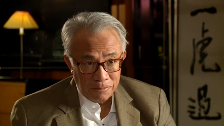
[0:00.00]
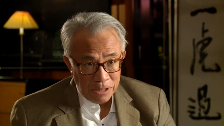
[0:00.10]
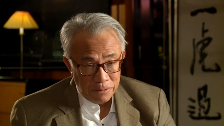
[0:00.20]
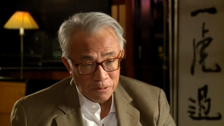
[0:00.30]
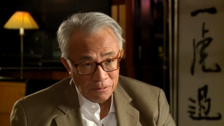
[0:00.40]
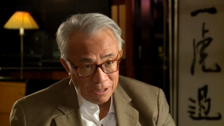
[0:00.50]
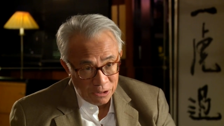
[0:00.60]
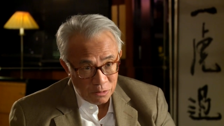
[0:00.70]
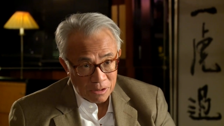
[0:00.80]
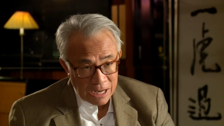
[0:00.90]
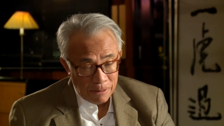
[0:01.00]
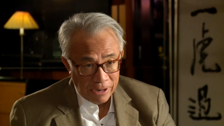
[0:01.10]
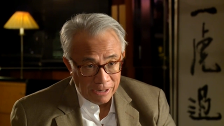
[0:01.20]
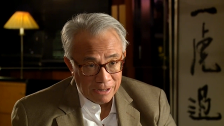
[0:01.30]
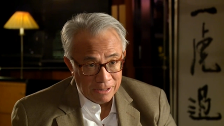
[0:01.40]
people that you were
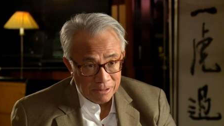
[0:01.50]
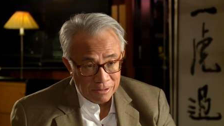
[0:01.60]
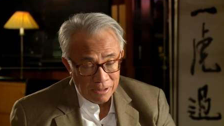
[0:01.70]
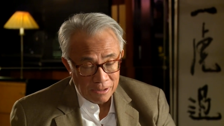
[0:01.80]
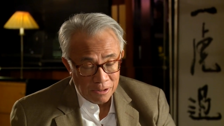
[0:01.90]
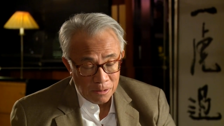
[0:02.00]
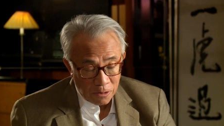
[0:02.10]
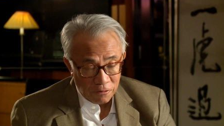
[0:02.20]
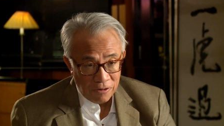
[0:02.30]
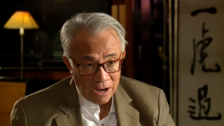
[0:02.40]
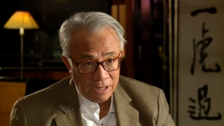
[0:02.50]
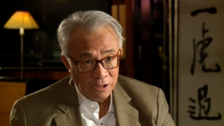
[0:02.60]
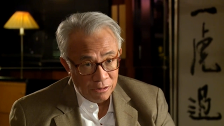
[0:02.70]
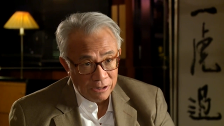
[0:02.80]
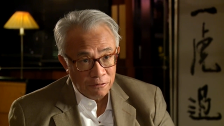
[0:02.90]
coming at the book fair
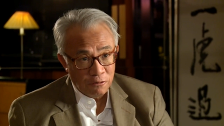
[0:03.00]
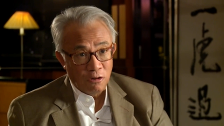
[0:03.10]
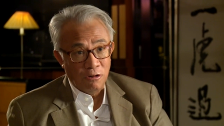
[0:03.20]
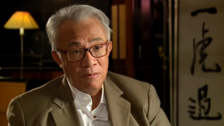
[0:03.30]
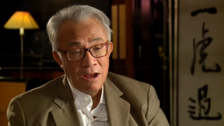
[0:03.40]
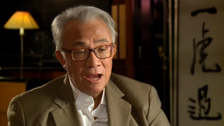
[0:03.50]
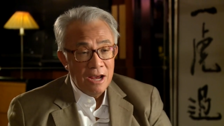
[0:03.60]
and doing a forum,